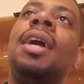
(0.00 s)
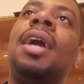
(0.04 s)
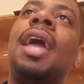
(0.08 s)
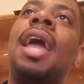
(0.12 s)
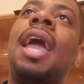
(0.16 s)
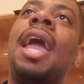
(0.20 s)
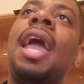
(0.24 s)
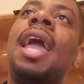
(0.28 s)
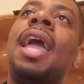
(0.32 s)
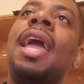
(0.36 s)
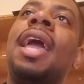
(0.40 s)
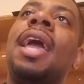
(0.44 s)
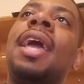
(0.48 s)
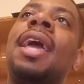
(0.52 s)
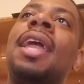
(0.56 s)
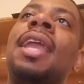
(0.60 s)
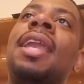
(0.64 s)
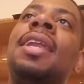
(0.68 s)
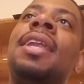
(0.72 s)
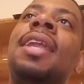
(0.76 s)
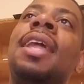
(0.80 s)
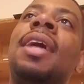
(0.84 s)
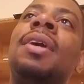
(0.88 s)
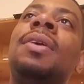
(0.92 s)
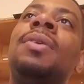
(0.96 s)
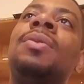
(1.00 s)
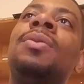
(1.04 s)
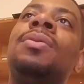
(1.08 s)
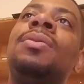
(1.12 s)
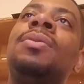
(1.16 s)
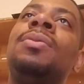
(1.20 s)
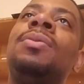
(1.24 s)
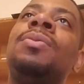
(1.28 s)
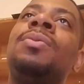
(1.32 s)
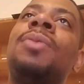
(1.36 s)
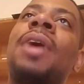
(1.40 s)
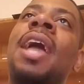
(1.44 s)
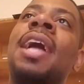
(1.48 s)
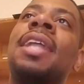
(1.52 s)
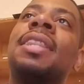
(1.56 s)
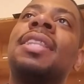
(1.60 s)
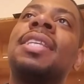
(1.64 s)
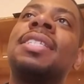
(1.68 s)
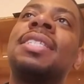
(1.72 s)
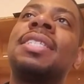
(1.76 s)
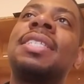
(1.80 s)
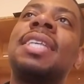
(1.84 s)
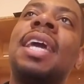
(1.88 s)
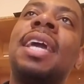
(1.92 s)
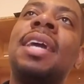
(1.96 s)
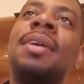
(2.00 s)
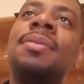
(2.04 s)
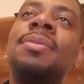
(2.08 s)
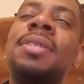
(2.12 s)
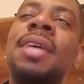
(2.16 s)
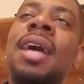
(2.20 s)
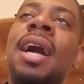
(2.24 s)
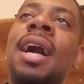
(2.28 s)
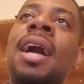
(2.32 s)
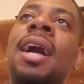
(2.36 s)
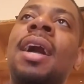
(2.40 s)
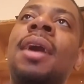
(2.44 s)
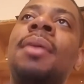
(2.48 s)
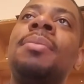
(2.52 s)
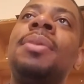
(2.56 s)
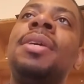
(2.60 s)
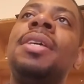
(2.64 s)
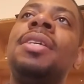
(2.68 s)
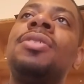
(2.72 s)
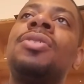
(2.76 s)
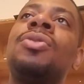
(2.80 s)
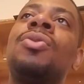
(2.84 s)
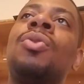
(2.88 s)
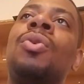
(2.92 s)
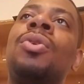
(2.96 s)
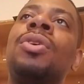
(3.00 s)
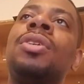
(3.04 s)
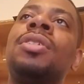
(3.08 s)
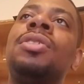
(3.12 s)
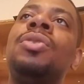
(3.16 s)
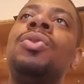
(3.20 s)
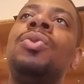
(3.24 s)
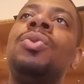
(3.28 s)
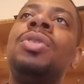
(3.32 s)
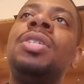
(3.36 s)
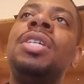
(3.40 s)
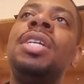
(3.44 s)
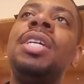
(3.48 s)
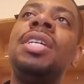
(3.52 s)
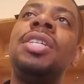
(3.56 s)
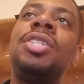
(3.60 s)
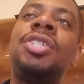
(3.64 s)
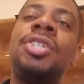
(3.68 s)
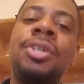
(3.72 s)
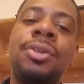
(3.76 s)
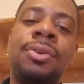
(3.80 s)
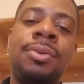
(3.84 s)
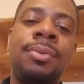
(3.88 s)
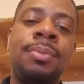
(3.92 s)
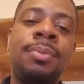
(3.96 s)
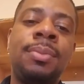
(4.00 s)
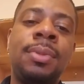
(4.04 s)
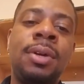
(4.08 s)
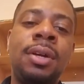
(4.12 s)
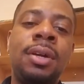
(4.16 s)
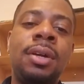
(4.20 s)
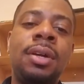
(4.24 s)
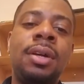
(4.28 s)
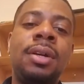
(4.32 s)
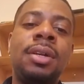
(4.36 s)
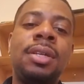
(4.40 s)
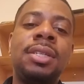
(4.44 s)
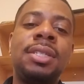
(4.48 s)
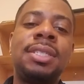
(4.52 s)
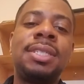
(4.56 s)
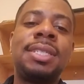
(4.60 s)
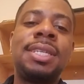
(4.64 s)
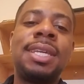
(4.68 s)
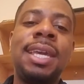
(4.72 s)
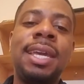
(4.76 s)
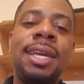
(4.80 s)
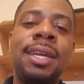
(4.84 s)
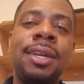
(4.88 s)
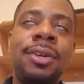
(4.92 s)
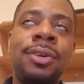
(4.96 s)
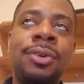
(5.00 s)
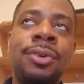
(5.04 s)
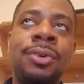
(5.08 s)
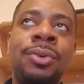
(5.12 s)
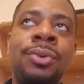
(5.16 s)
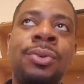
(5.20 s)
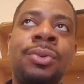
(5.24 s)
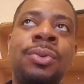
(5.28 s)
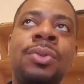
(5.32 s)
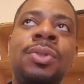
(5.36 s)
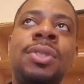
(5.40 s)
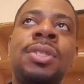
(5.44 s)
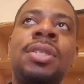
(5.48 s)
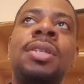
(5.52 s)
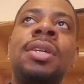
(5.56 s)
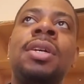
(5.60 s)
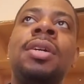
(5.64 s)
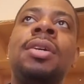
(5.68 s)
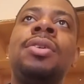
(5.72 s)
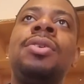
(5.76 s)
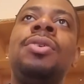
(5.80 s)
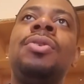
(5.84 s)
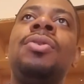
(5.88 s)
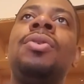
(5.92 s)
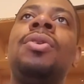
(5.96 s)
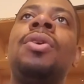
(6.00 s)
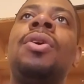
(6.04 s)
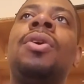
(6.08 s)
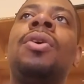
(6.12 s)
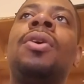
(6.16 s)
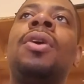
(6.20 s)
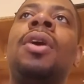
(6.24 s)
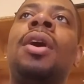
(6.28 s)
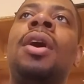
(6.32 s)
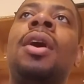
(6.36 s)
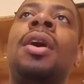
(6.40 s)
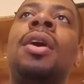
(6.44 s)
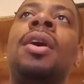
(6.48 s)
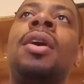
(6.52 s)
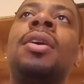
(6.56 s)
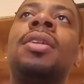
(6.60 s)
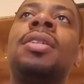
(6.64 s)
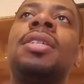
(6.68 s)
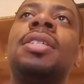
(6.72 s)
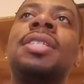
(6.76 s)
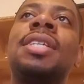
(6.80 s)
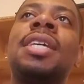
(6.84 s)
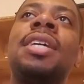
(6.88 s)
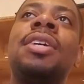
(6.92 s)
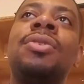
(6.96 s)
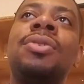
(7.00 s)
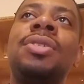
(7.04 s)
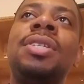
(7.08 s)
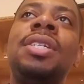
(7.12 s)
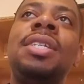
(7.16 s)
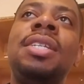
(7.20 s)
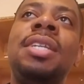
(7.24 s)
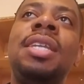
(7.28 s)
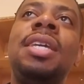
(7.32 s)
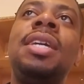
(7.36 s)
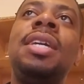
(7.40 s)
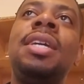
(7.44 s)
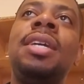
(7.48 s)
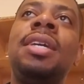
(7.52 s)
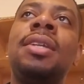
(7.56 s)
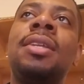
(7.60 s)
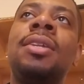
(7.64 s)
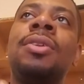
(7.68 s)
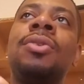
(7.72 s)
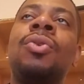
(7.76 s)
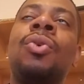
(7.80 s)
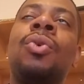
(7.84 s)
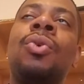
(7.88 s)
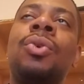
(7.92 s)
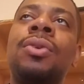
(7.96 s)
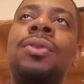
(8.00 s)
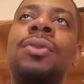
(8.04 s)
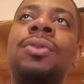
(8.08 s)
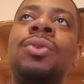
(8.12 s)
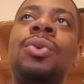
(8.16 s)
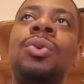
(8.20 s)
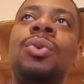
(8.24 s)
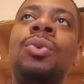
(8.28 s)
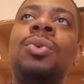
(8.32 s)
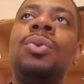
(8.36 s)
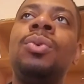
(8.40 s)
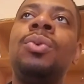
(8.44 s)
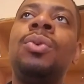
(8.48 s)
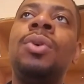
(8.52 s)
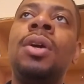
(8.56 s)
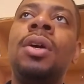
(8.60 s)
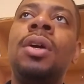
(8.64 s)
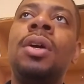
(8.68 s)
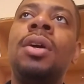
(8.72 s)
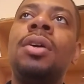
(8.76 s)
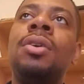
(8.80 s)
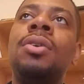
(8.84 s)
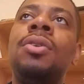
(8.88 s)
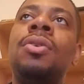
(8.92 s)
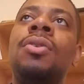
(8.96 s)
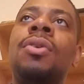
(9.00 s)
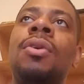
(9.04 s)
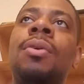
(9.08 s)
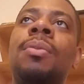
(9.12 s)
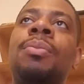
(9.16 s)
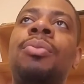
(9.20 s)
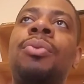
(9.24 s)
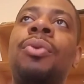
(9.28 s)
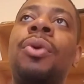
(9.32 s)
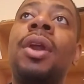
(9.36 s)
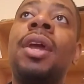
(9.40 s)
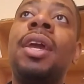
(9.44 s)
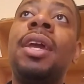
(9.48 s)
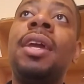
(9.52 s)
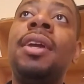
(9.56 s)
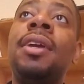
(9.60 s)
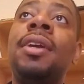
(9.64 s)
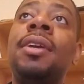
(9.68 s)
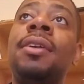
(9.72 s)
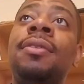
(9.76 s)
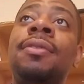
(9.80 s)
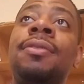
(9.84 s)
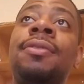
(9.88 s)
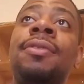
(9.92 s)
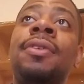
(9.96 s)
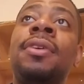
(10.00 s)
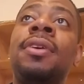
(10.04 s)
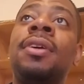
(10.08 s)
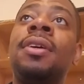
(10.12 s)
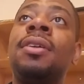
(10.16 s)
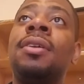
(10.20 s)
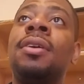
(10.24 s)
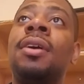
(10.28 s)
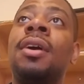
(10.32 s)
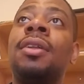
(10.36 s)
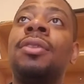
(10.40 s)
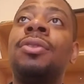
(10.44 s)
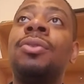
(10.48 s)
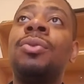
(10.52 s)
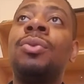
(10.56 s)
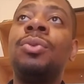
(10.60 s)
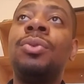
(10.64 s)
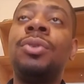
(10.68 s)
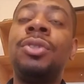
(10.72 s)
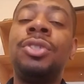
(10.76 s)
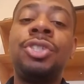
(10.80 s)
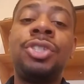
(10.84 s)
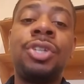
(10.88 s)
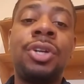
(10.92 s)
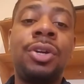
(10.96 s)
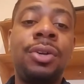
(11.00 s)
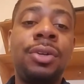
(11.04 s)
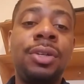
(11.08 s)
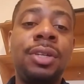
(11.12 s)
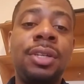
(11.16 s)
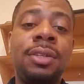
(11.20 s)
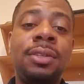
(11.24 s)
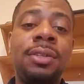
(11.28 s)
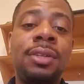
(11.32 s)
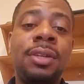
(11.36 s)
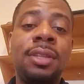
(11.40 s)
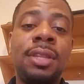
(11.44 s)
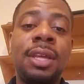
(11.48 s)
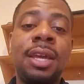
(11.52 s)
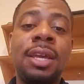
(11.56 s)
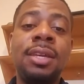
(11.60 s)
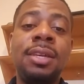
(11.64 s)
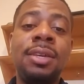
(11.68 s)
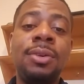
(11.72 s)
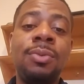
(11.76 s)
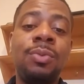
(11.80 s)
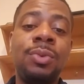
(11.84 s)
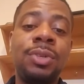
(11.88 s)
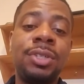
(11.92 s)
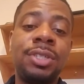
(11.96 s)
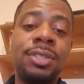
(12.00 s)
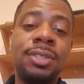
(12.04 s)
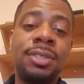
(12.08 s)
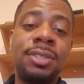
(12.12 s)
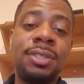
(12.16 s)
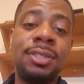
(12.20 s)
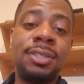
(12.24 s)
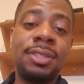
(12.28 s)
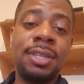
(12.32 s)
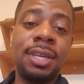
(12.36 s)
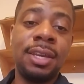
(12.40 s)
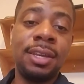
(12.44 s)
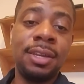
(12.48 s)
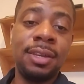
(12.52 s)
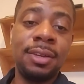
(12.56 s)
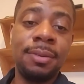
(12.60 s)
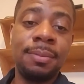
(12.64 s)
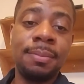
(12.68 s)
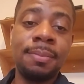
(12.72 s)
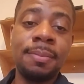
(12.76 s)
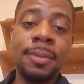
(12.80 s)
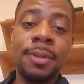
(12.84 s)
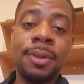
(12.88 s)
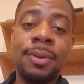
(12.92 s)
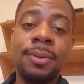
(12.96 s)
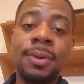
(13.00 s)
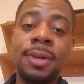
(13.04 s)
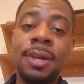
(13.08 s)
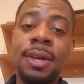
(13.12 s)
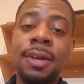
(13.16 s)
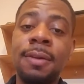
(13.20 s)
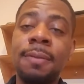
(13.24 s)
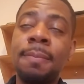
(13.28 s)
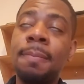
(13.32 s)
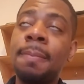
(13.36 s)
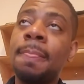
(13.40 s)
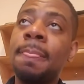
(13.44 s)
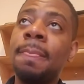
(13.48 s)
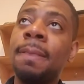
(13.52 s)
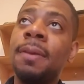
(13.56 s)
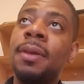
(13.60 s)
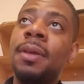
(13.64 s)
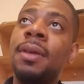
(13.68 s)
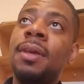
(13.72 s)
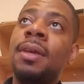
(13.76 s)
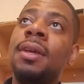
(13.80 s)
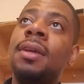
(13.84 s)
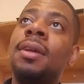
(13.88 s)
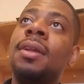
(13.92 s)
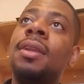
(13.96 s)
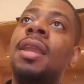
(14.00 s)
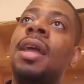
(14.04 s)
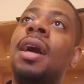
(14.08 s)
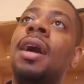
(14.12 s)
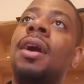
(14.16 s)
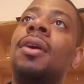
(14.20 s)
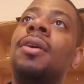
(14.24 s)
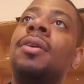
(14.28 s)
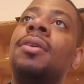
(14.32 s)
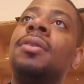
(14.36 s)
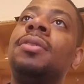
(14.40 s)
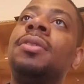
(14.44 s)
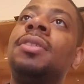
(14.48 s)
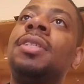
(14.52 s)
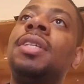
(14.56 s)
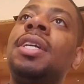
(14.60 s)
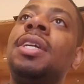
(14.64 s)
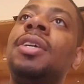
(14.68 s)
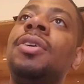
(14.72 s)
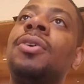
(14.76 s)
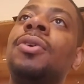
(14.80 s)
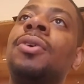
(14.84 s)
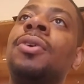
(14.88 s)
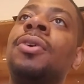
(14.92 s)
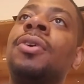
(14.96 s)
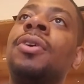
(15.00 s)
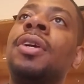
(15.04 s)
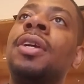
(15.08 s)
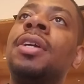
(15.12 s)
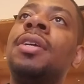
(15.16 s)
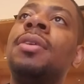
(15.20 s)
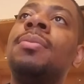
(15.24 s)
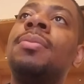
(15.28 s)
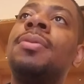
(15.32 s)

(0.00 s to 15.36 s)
And at the same time, he's going to teach him skills, you know, the skills he need in order to, you know, brave through the journey that he wishes to take. Okay. Now, Dior